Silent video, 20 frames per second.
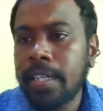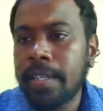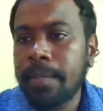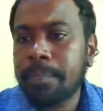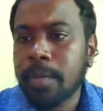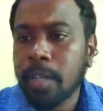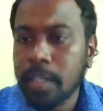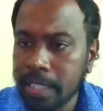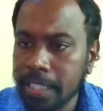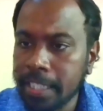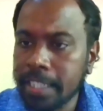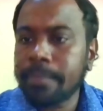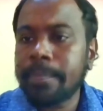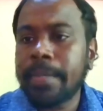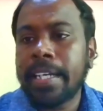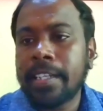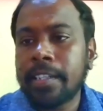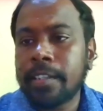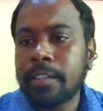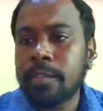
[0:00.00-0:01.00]
protect
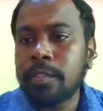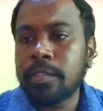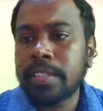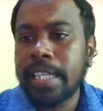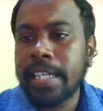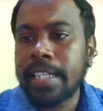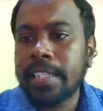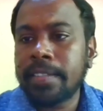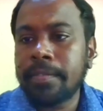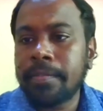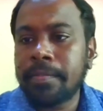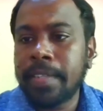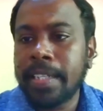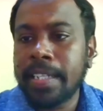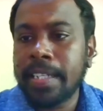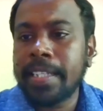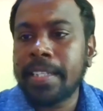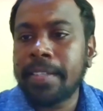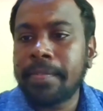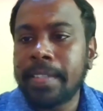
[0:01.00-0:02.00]
mangroves. And
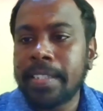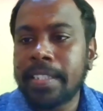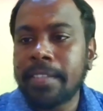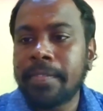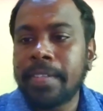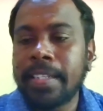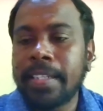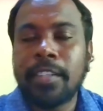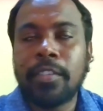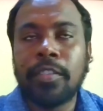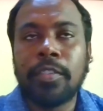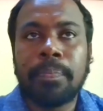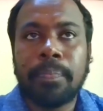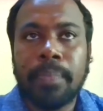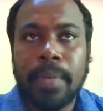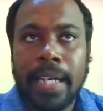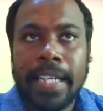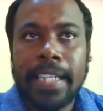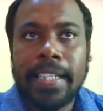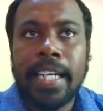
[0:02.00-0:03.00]
with a very good
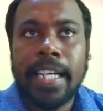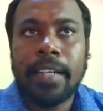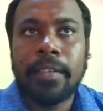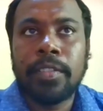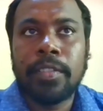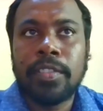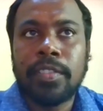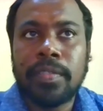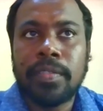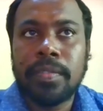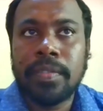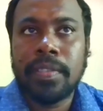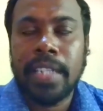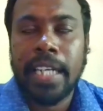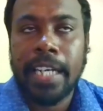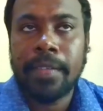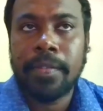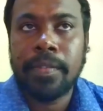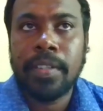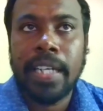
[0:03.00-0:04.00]
pride, I
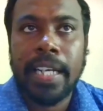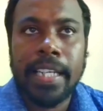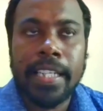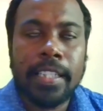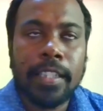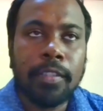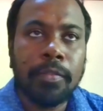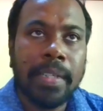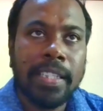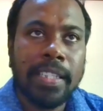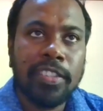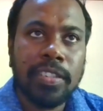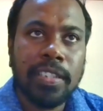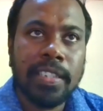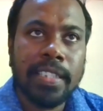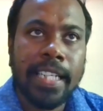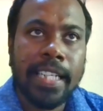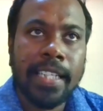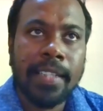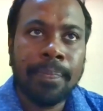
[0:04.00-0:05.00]
would like to mention
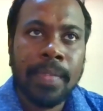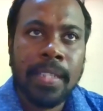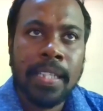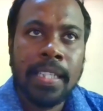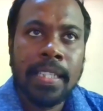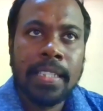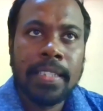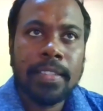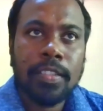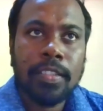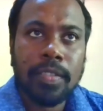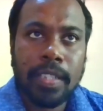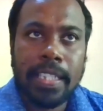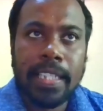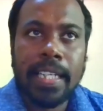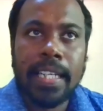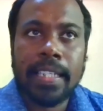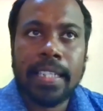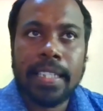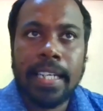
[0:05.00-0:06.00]
that Sri
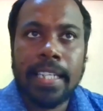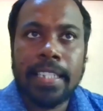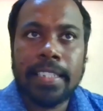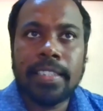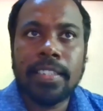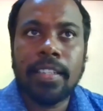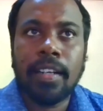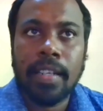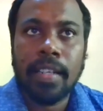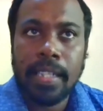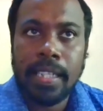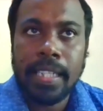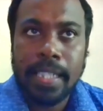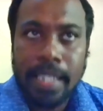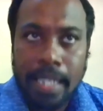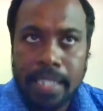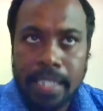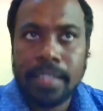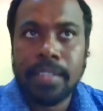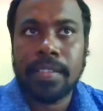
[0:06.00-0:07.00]
Lanka is the only
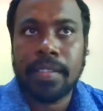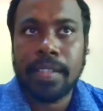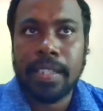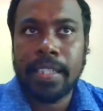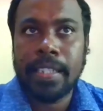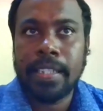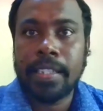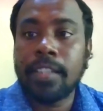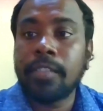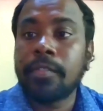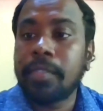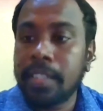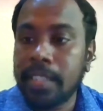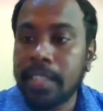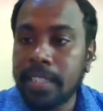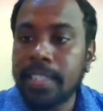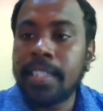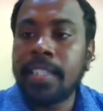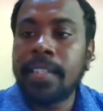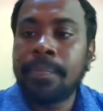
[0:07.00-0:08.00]
country in the
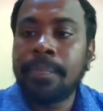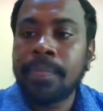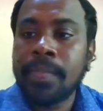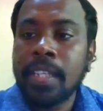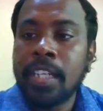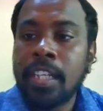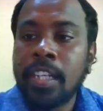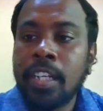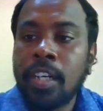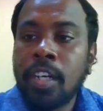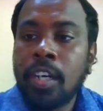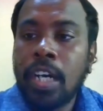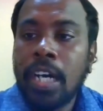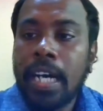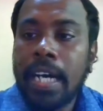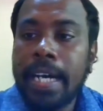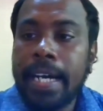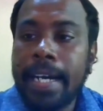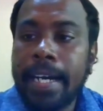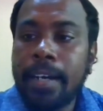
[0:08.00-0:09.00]
world
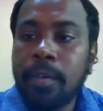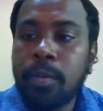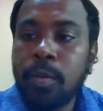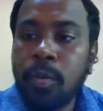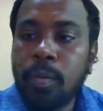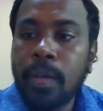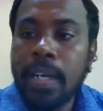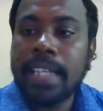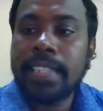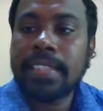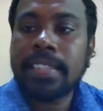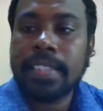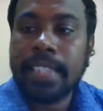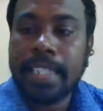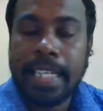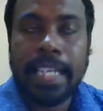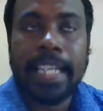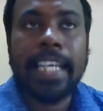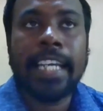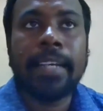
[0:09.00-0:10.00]
who has
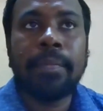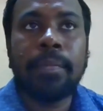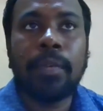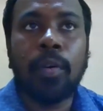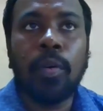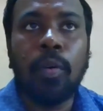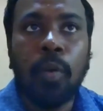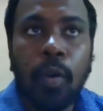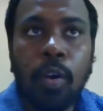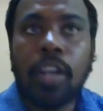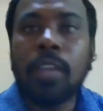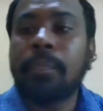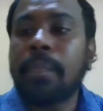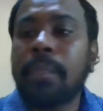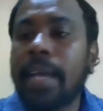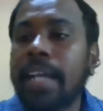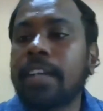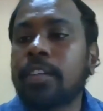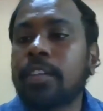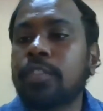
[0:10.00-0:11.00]
claimed all
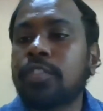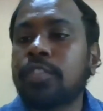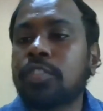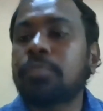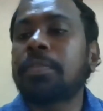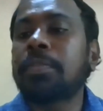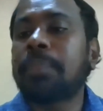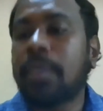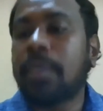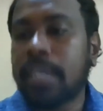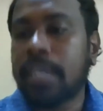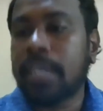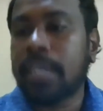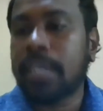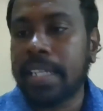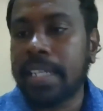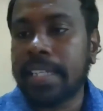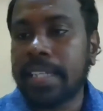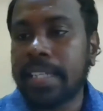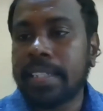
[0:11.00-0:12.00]
mangroves to be
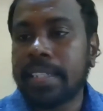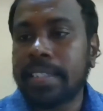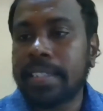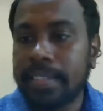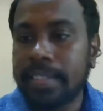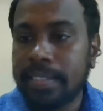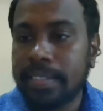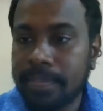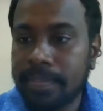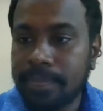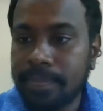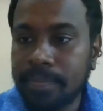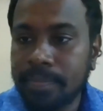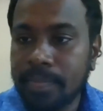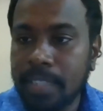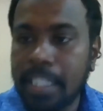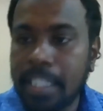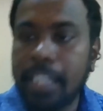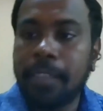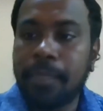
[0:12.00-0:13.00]
protected.
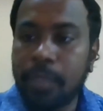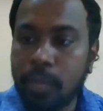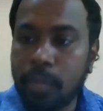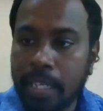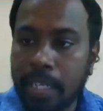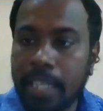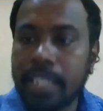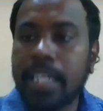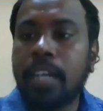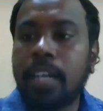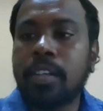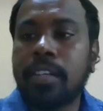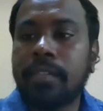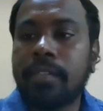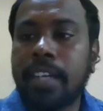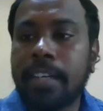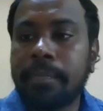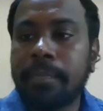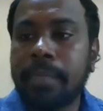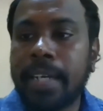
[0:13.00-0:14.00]
If you cut down a
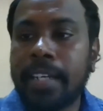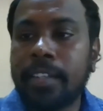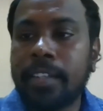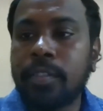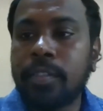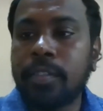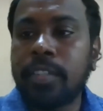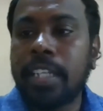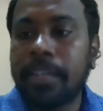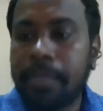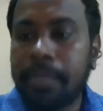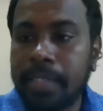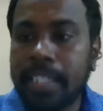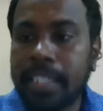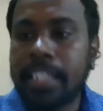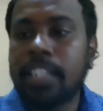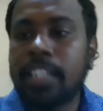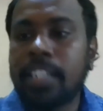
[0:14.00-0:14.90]
one mangrove, definitely